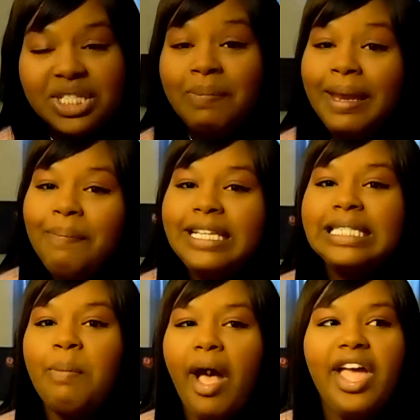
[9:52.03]
just made me
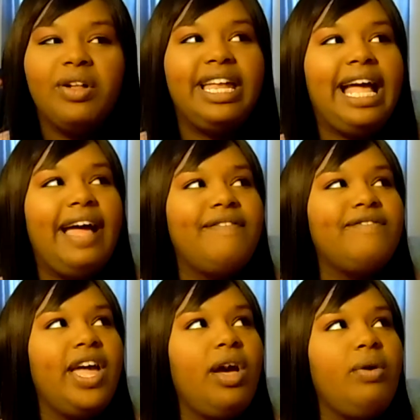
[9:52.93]
smile. I
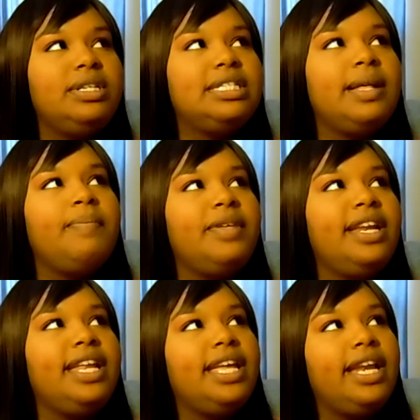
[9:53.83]
found
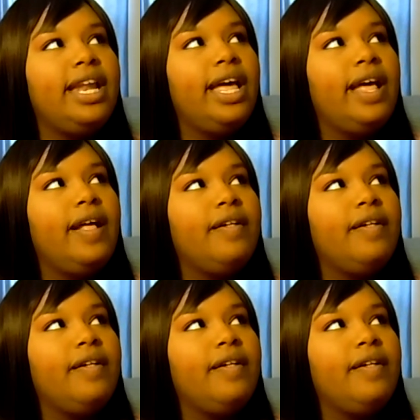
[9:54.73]
something in